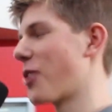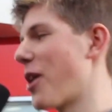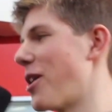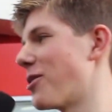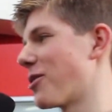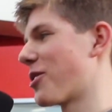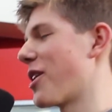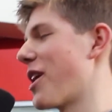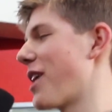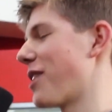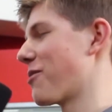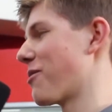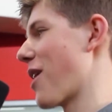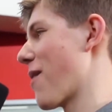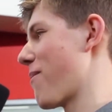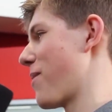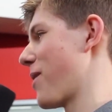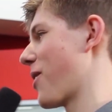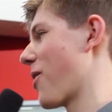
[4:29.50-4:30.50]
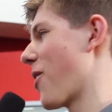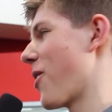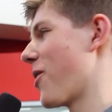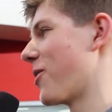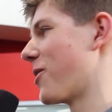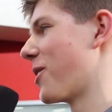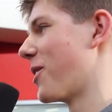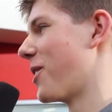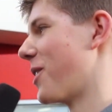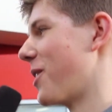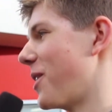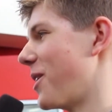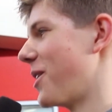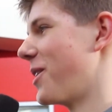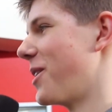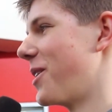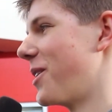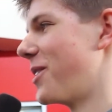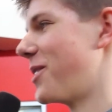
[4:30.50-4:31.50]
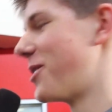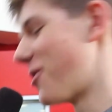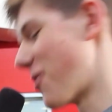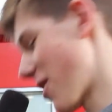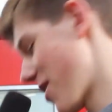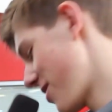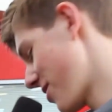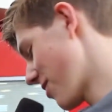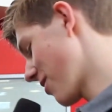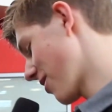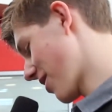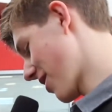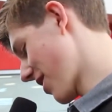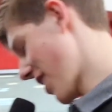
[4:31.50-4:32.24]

Stranger Things would not be called Stranger What?